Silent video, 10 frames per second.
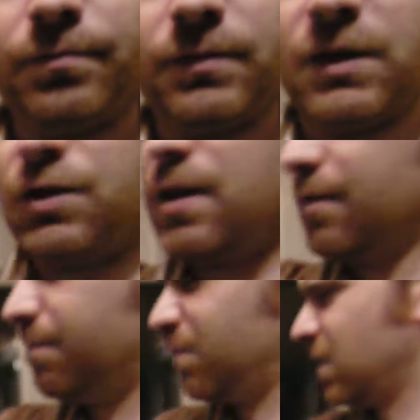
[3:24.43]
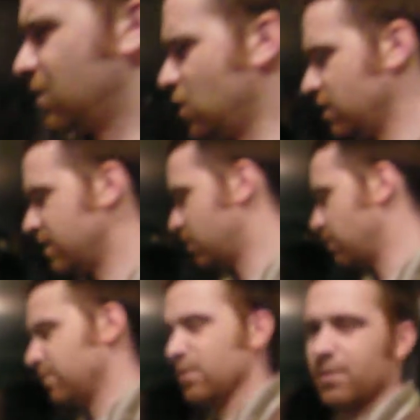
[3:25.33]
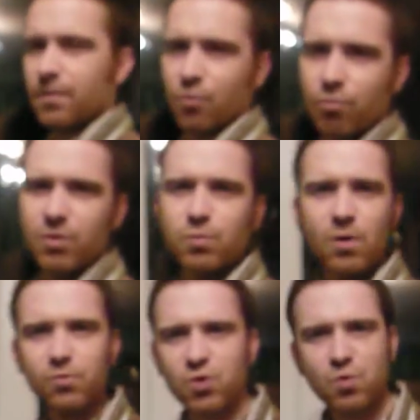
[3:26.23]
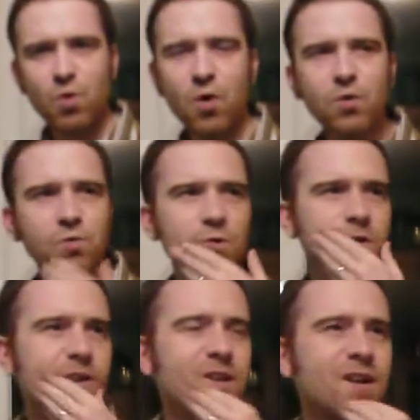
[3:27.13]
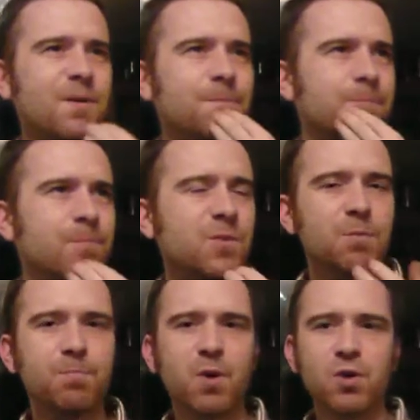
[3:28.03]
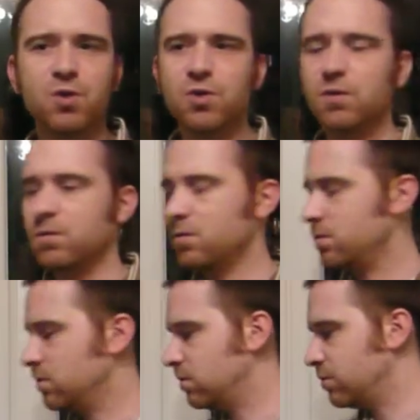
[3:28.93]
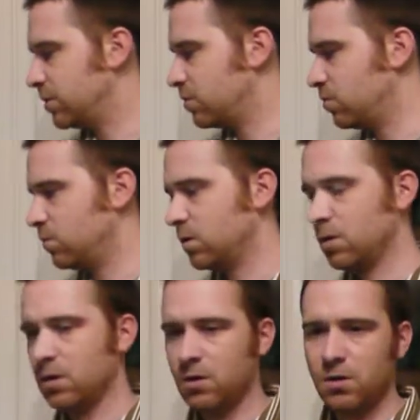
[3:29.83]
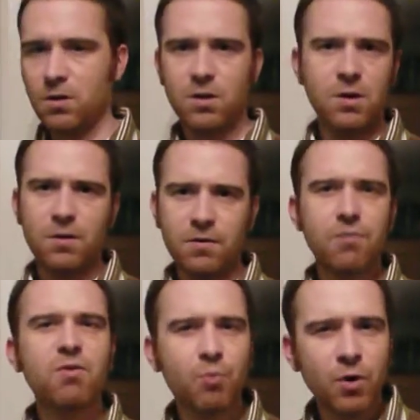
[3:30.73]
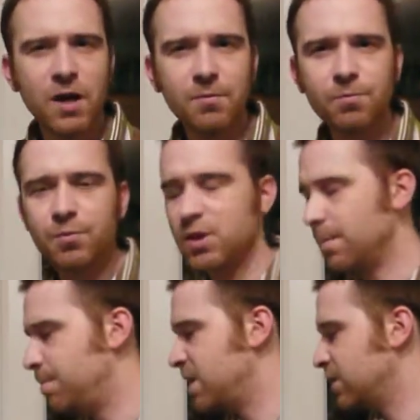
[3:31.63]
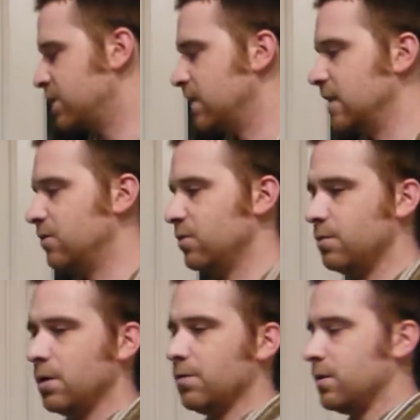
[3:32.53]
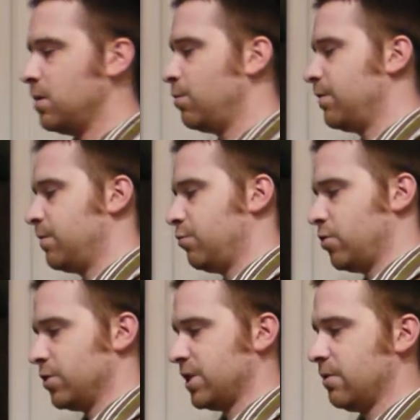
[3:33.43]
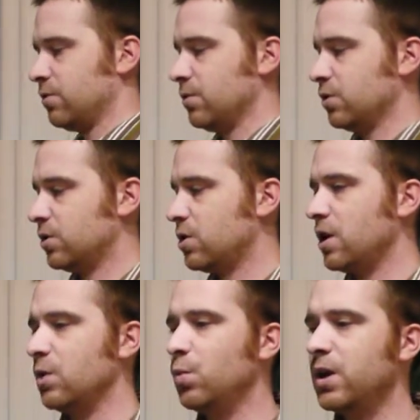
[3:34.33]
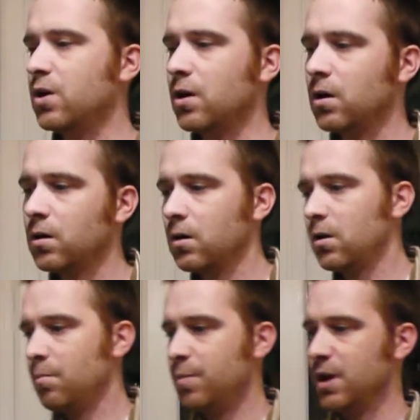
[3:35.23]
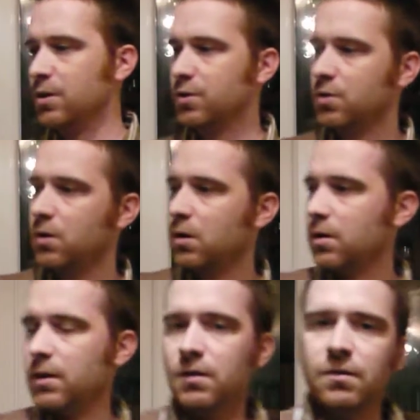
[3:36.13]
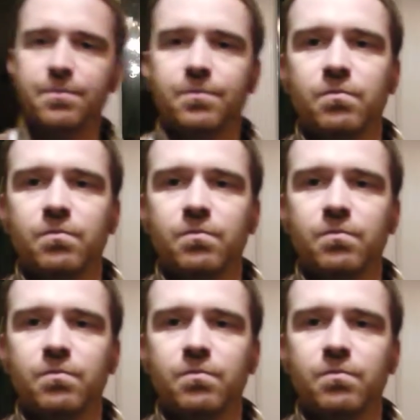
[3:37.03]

This is kind of the equivalent of the Thornbridge Wild Swan or the Buxton, what's it called? The 3.8% beers that they do, you know, the number of the brewers now are doing slightly weaker beers that are,